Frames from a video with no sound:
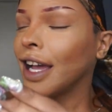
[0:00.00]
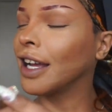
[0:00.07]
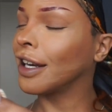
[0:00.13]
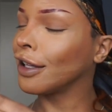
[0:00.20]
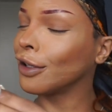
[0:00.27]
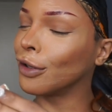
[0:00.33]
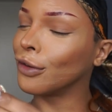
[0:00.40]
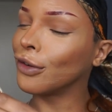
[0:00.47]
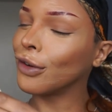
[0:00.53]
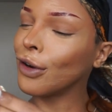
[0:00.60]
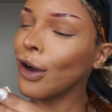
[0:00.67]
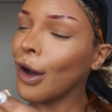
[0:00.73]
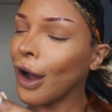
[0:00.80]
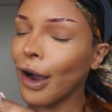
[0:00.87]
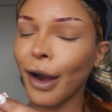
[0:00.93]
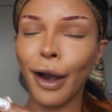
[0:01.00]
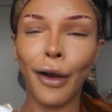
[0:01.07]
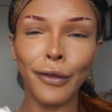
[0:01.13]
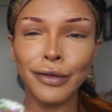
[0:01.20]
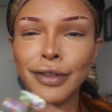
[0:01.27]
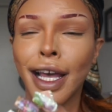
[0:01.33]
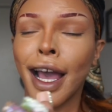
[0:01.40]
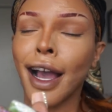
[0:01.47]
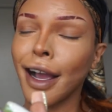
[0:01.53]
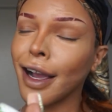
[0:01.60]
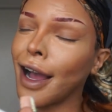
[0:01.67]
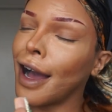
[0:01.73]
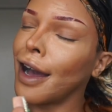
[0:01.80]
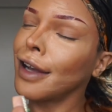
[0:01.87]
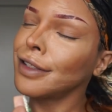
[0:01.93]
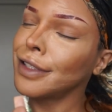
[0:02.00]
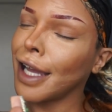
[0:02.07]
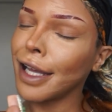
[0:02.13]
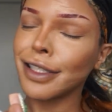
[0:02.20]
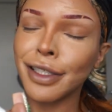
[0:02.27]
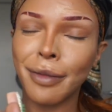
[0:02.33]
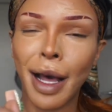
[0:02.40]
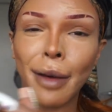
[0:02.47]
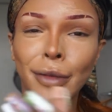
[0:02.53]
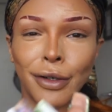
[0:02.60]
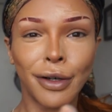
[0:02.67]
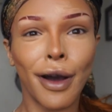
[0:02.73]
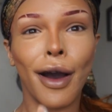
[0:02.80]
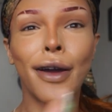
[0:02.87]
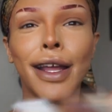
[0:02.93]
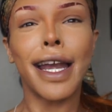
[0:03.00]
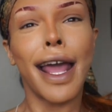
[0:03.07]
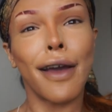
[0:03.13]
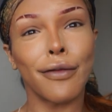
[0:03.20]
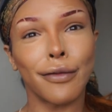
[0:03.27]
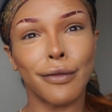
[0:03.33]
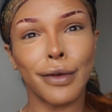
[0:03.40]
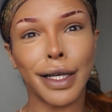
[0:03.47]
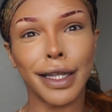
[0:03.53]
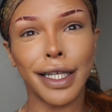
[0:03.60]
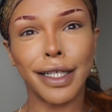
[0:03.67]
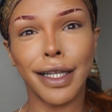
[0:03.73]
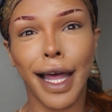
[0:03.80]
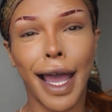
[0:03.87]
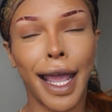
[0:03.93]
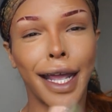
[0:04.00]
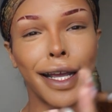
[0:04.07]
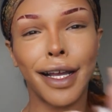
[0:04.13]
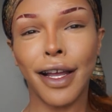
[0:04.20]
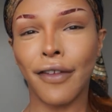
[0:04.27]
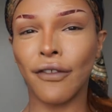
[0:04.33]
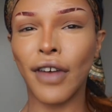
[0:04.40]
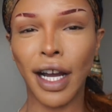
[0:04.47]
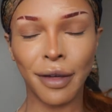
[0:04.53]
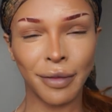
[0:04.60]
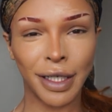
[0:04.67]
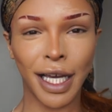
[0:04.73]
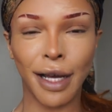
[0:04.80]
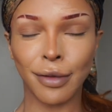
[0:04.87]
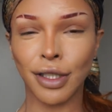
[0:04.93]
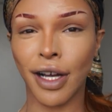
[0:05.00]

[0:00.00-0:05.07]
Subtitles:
And the little curve got attached to my booty hole, and that really like fucked me up.